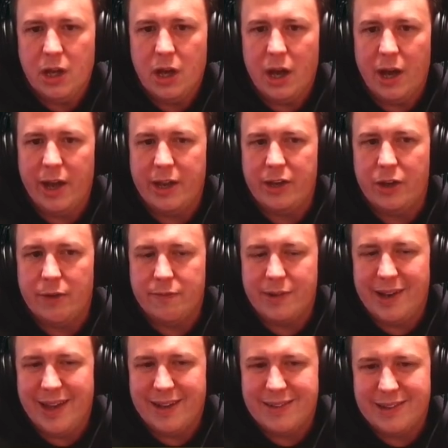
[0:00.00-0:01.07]
I have
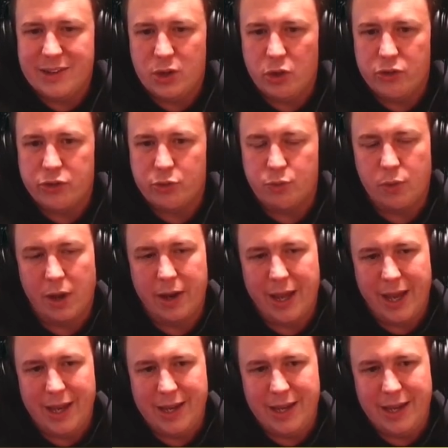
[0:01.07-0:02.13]
elected not to run
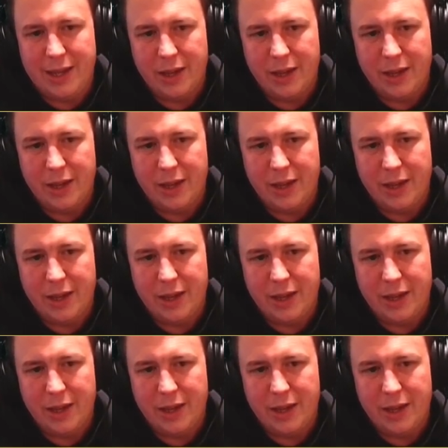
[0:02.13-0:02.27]
any